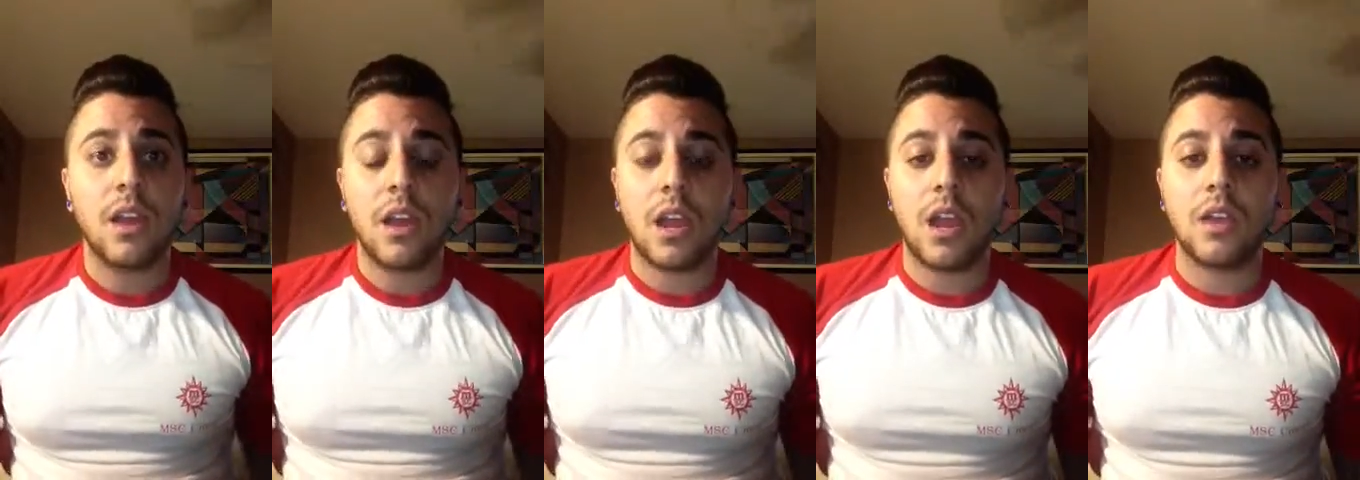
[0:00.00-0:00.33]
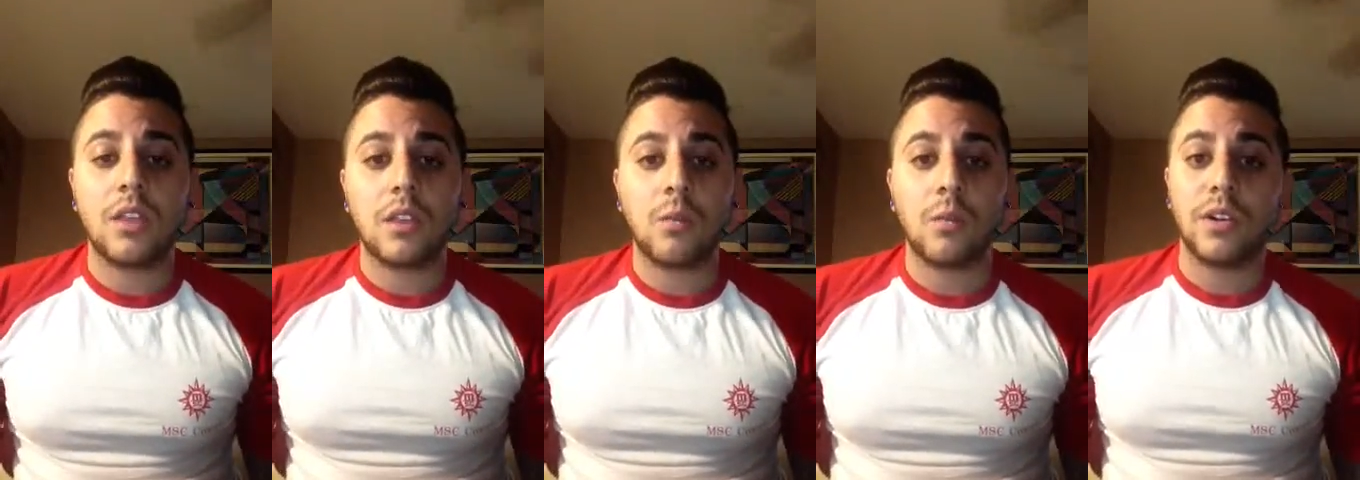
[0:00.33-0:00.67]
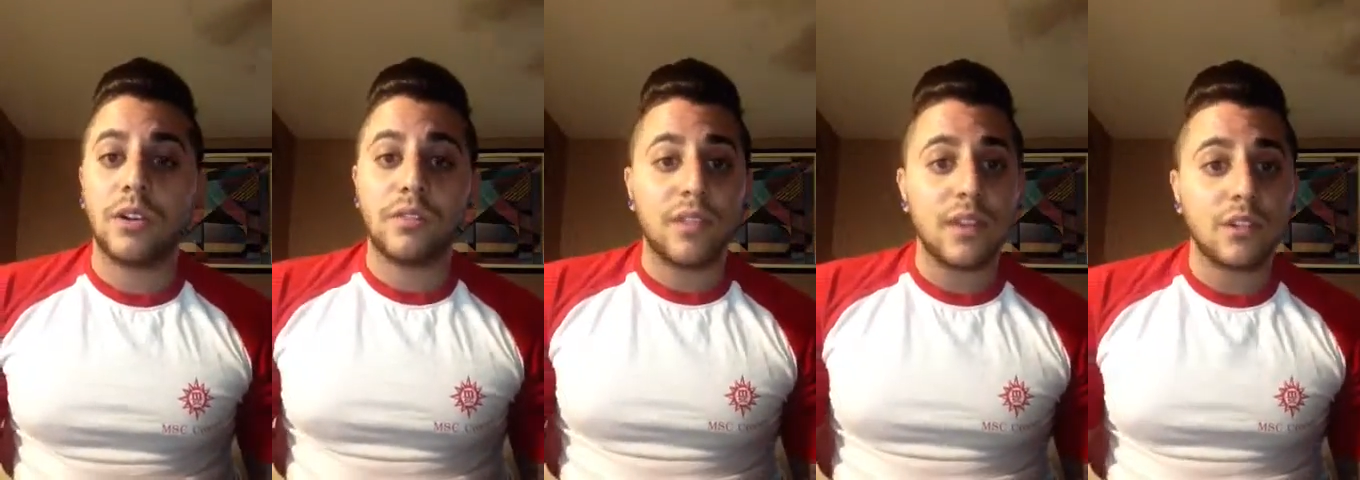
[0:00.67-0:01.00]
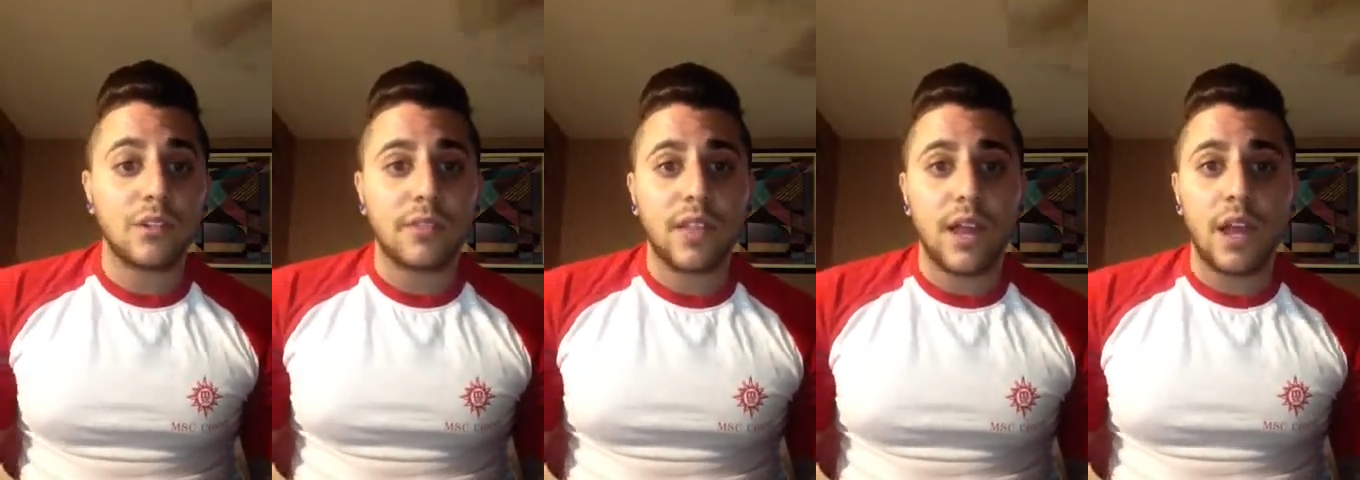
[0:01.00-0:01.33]
and then when you're finished
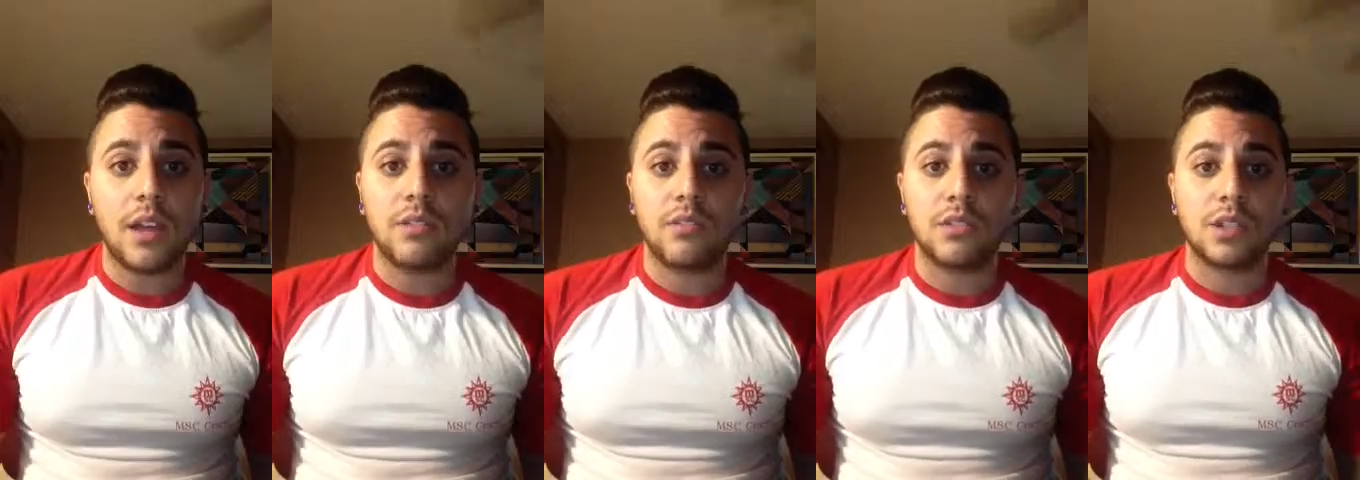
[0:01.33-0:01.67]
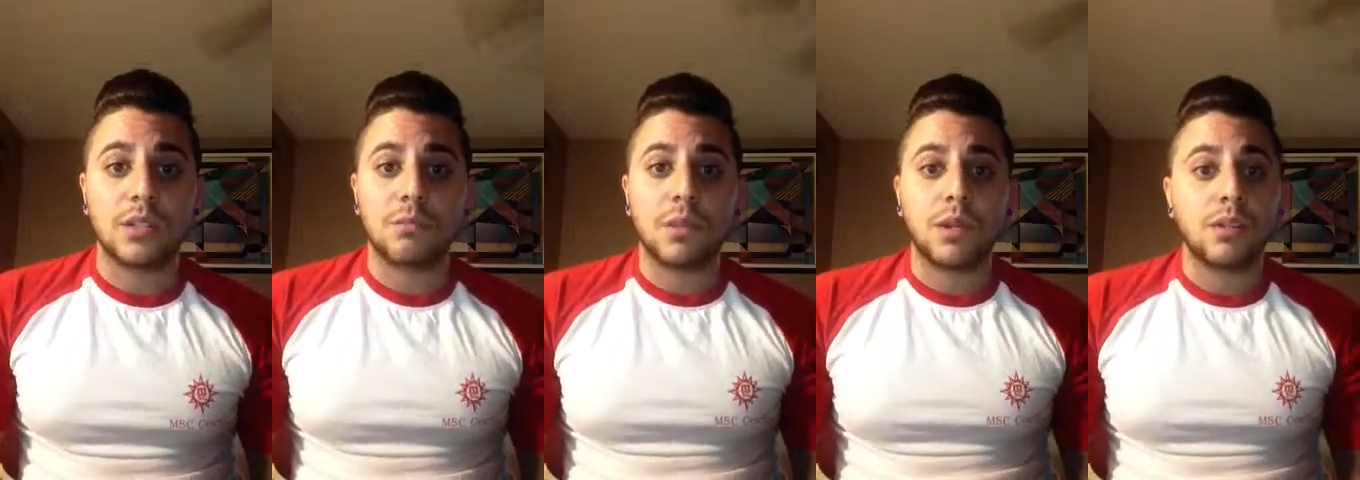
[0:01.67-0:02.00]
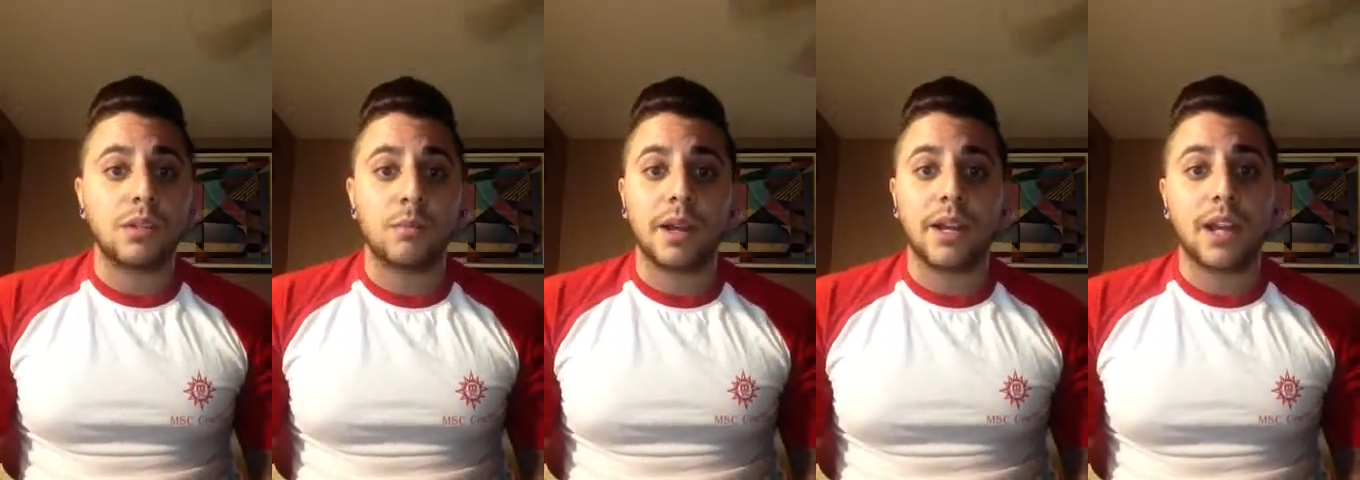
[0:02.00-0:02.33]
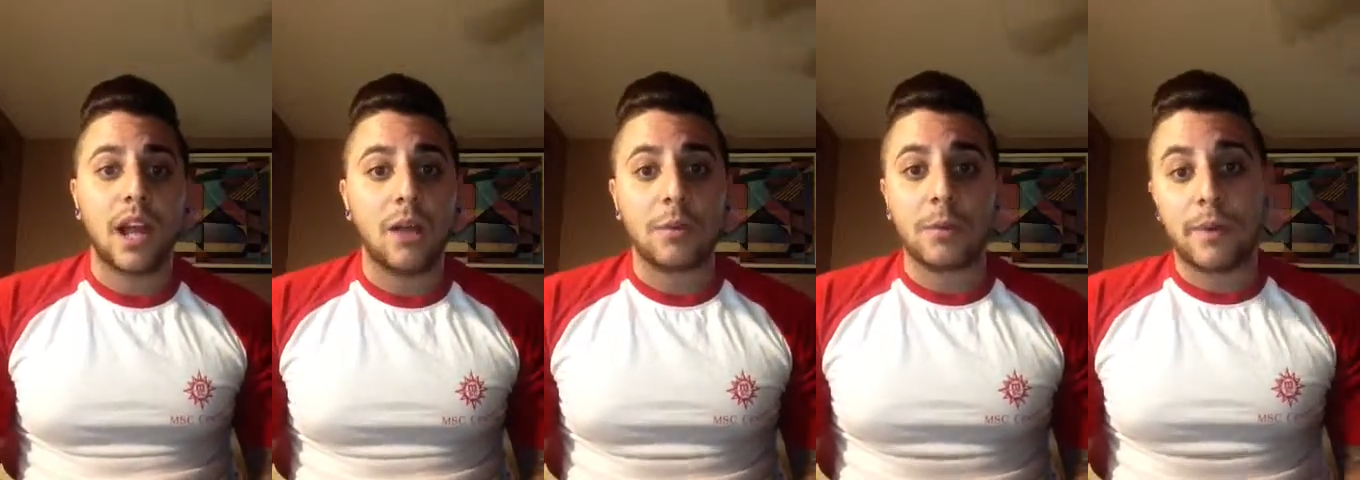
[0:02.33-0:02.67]
with that, just put the brake
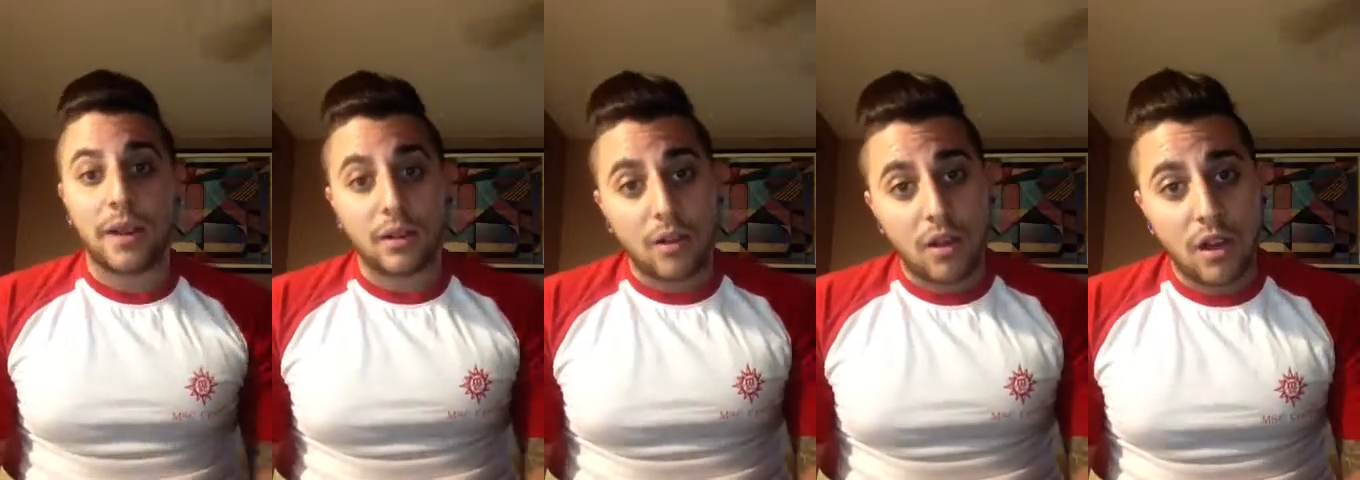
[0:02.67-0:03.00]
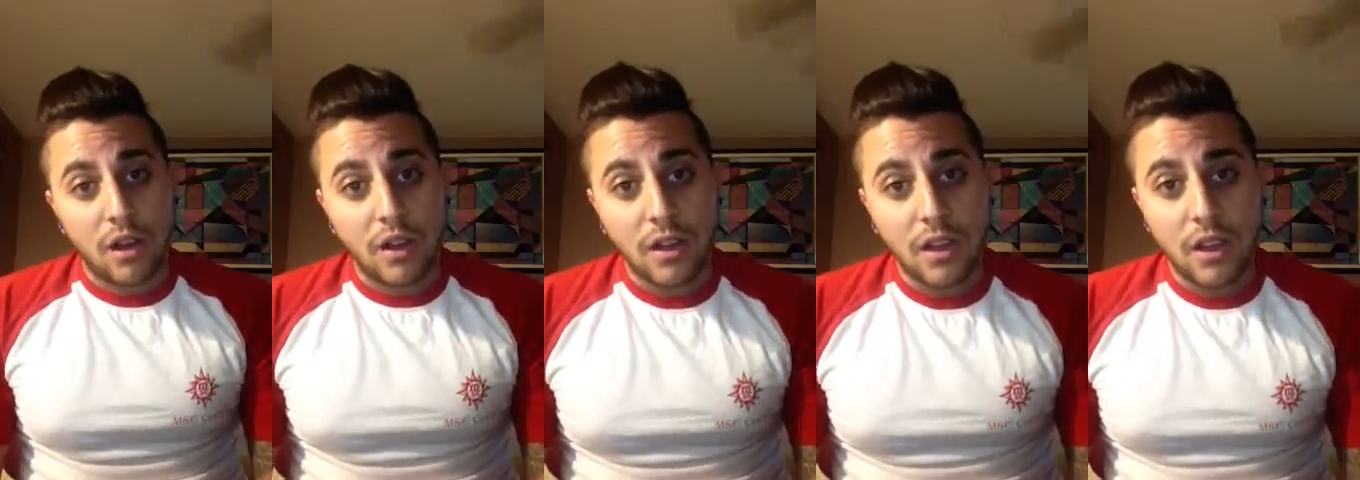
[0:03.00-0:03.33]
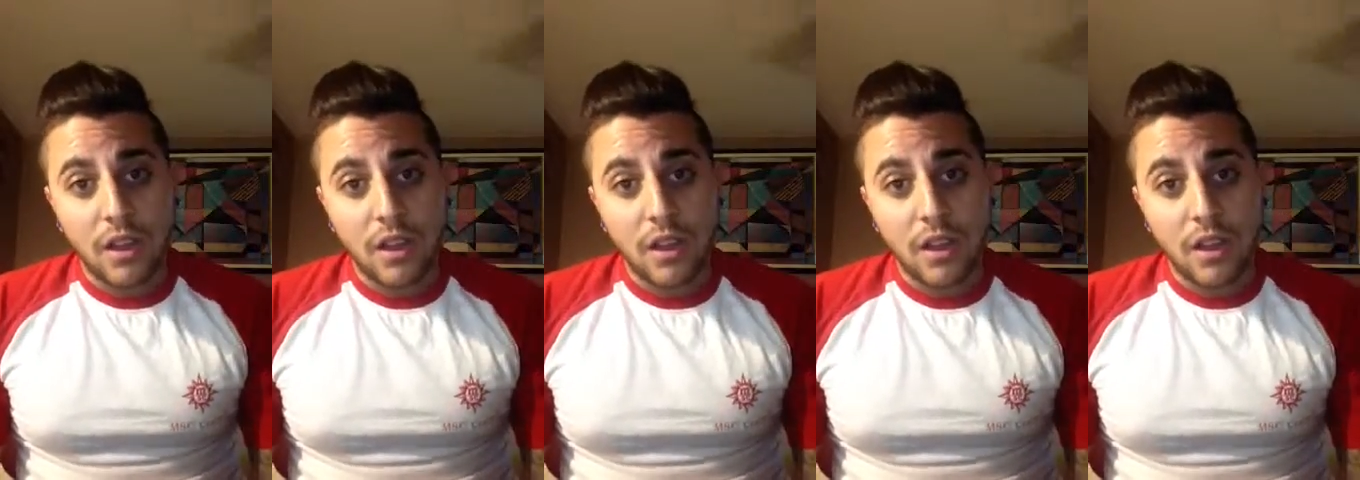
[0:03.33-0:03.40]
caliper back on,